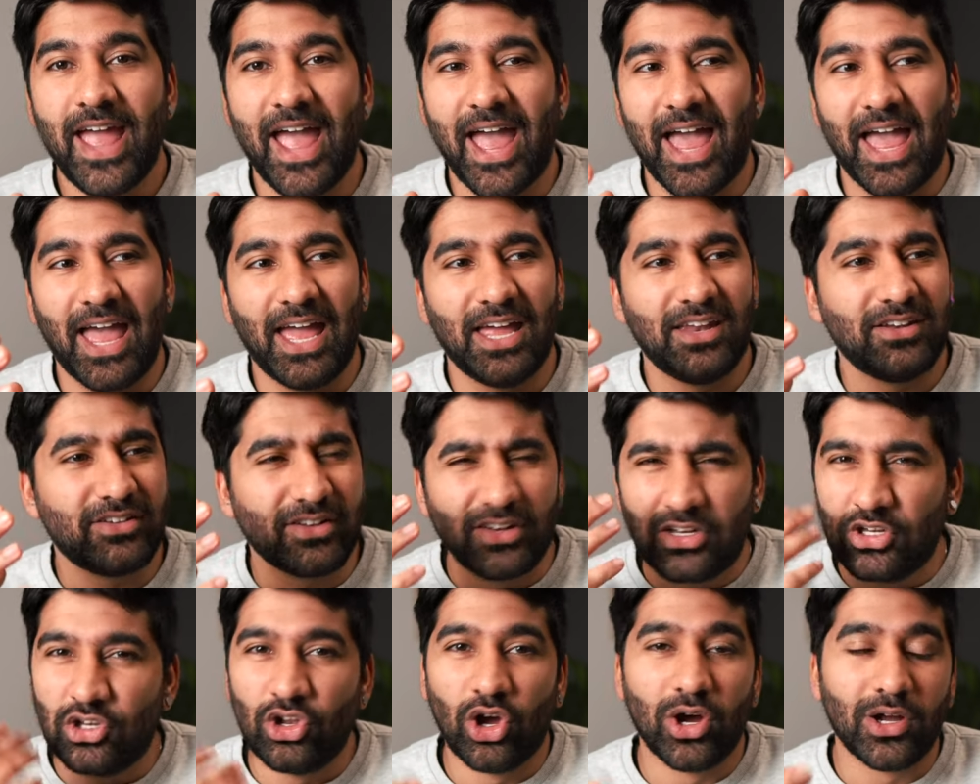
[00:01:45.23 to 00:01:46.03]

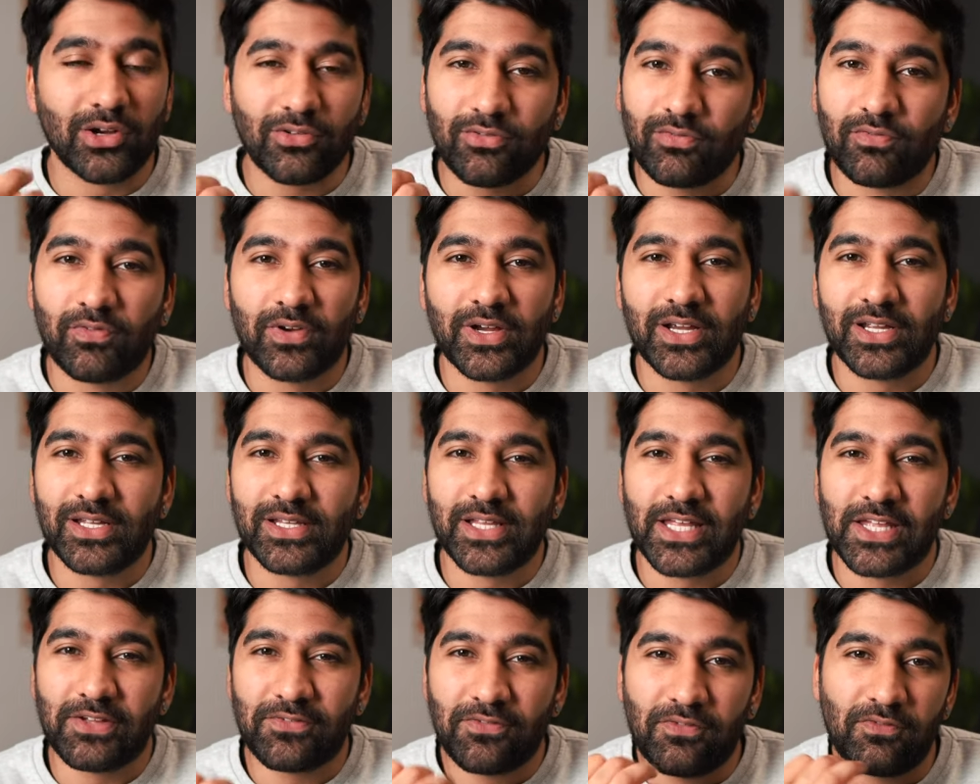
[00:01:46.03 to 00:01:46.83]
and not
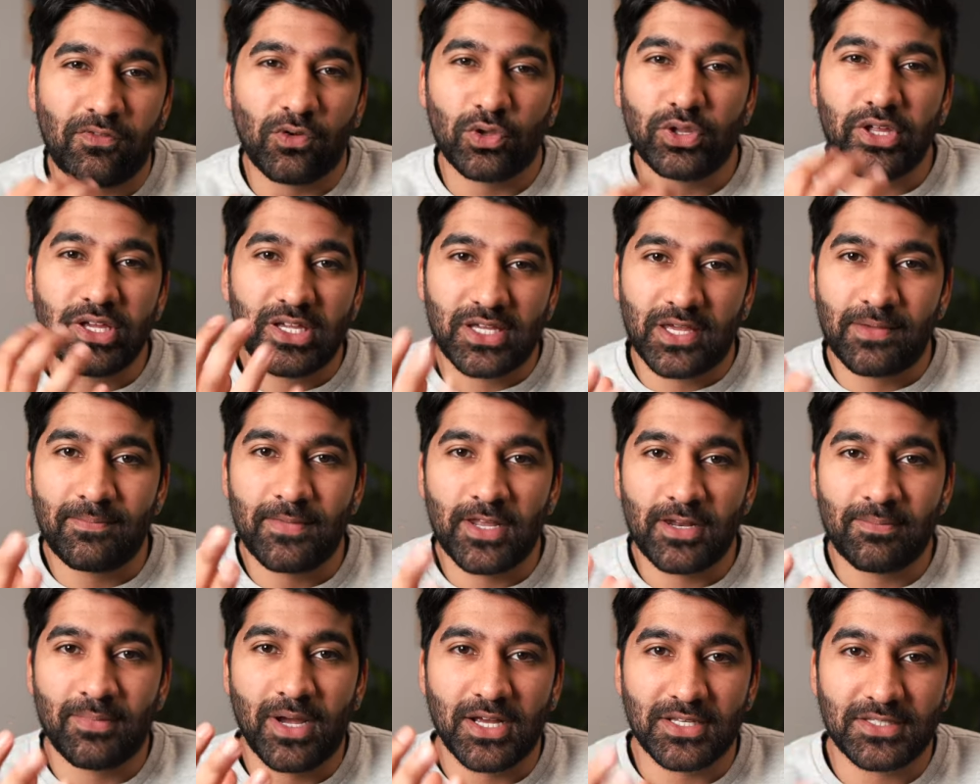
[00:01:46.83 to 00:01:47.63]
really fully
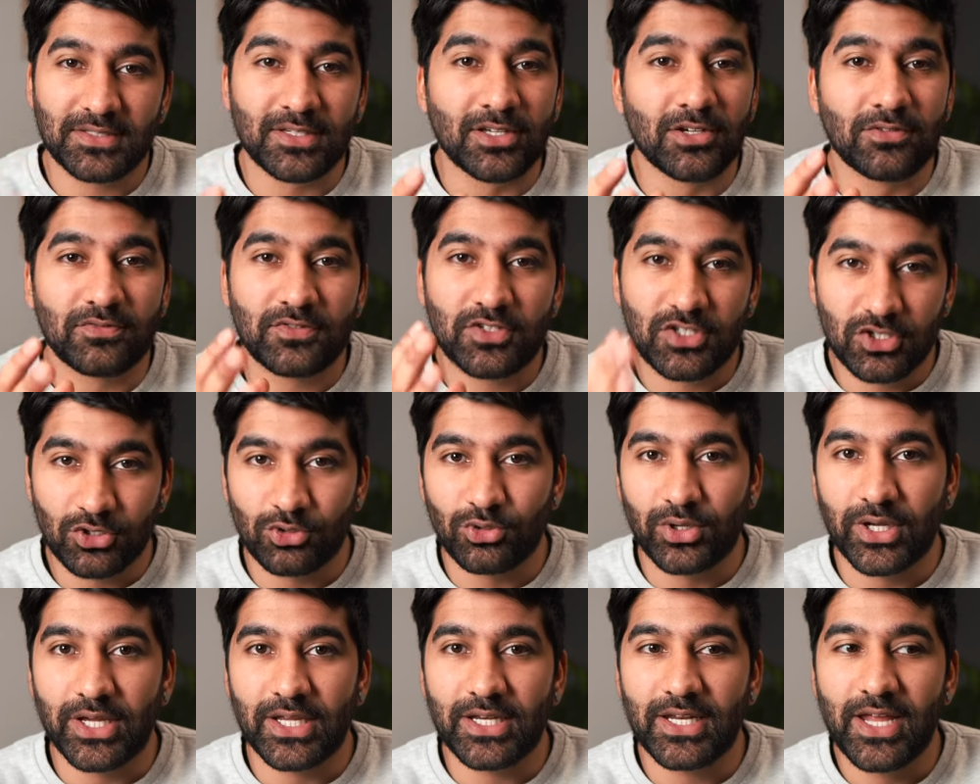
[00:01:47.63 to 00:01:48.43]
committed myself
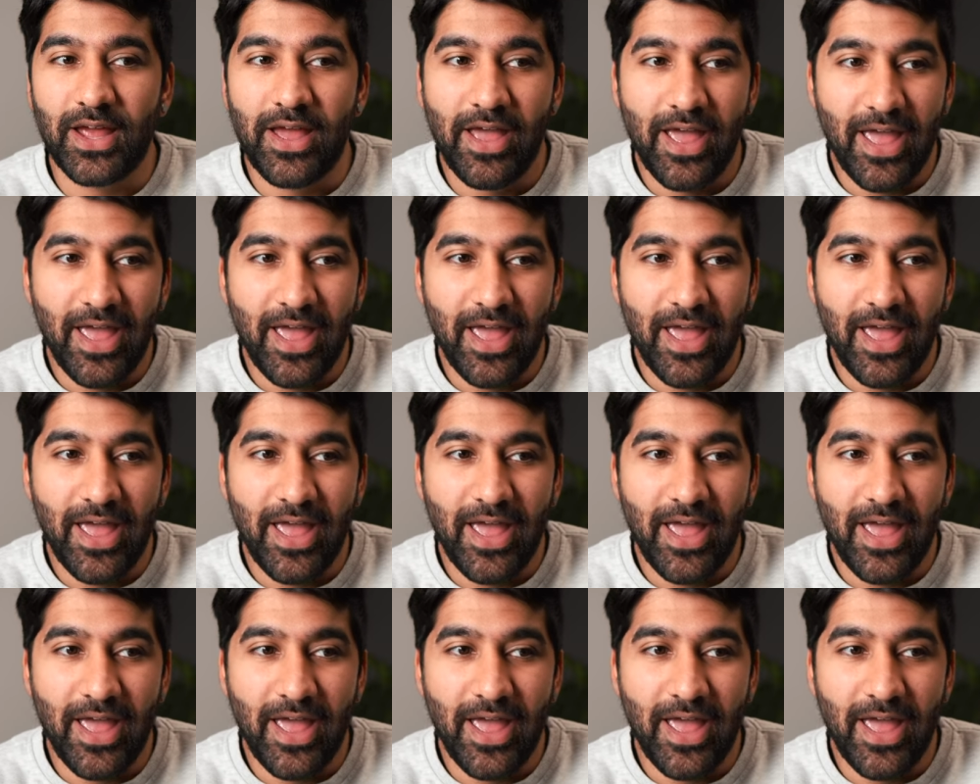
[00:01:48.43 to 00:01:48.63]
to it